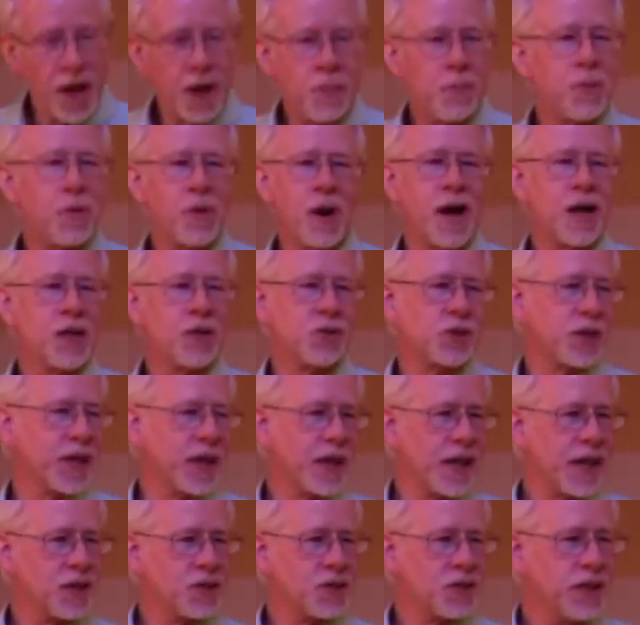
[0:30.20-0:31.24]

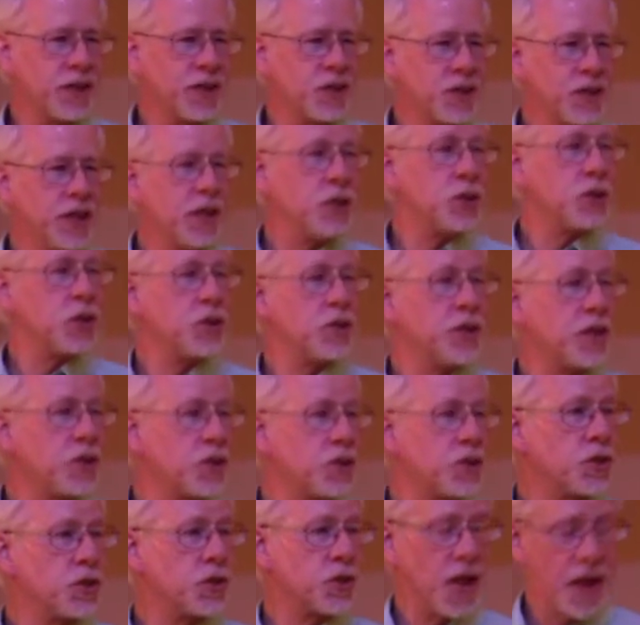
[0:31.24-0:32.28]
uprising as he teaches
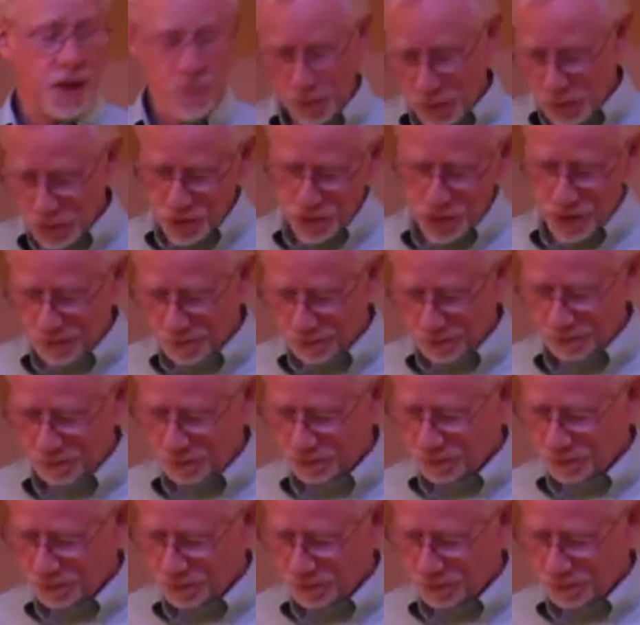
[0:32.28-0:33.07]
his disciples.